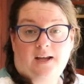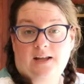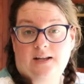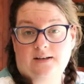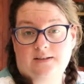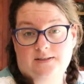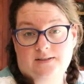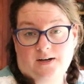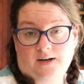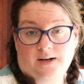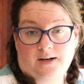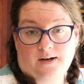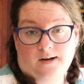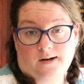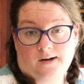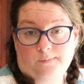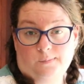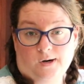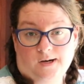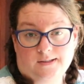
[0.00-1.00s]
to get started
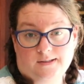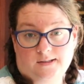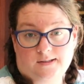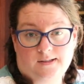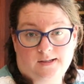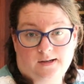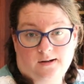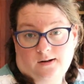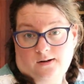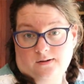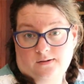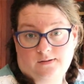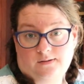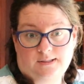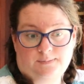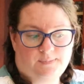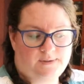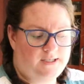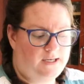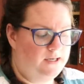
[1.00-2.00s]
on processing all of
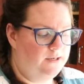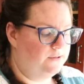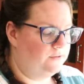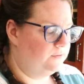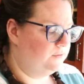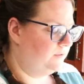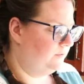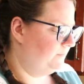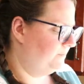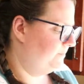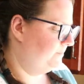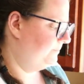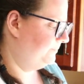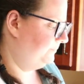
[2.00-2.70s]
these potatoes.